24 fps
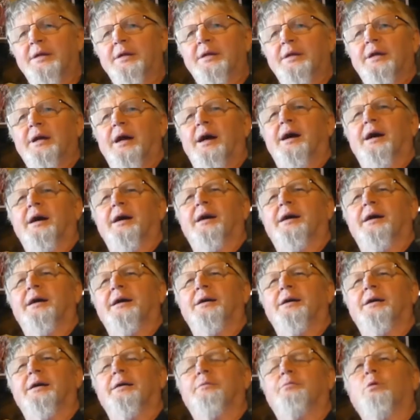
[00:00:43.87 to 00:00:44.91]

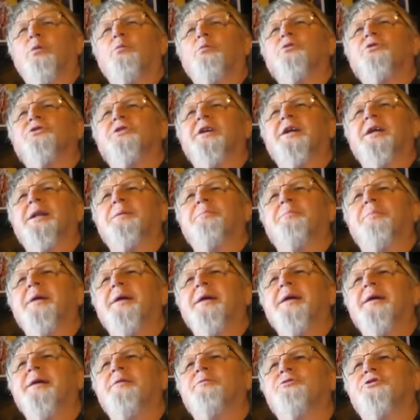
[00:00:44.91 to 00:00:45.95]
what was it going to
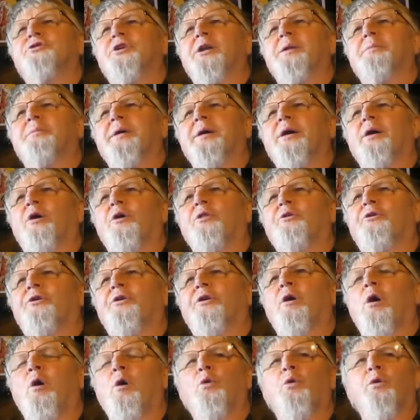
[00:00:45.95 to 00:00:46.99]
be? It was going to be either an
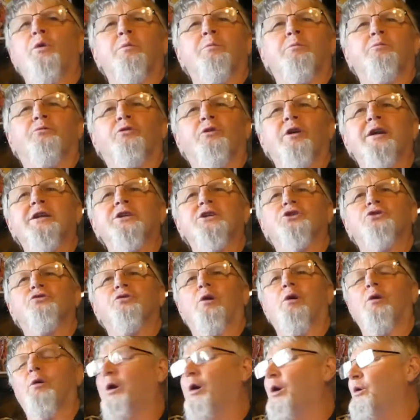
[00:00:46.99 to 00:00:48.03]
old, really
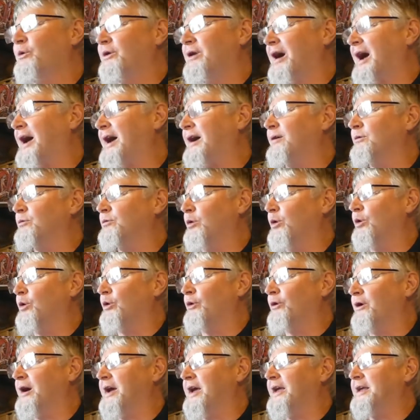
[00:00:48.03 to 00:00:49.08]
strong old ale
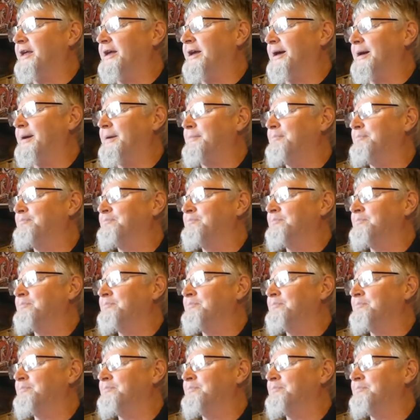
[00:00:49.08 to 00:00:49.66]
or a